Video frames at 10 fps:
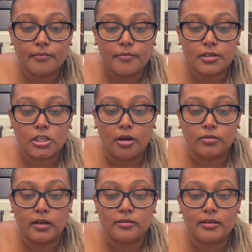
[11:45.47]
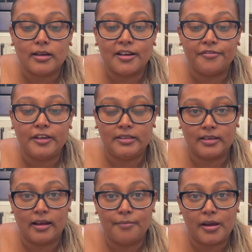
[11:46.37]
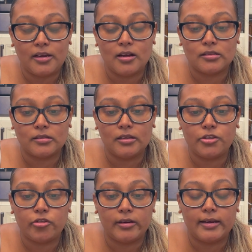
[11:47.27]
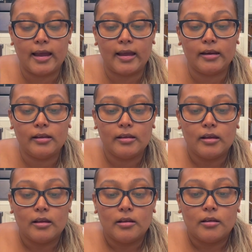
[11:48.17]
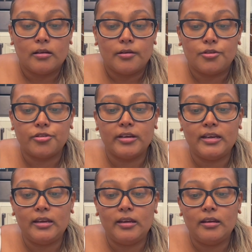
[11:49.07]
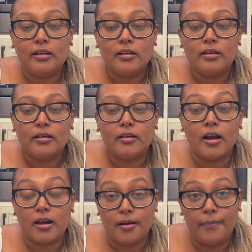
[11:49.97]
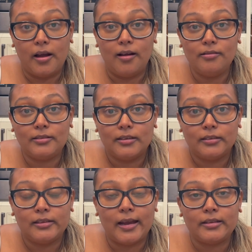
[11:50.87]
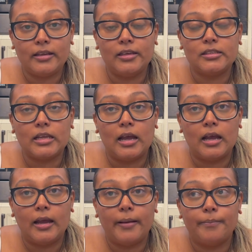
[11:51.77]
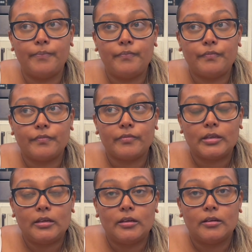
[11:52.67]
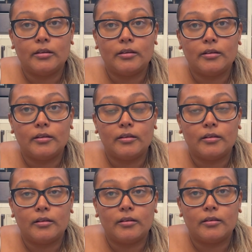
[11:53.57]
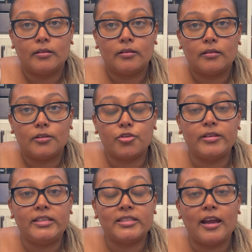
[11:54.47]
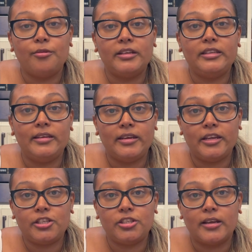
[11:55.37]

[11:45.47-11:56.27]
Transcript: Shout out to Gavita, my cousin in Trinidad. Trini Knockabout. That is Trini Style with Dinesh.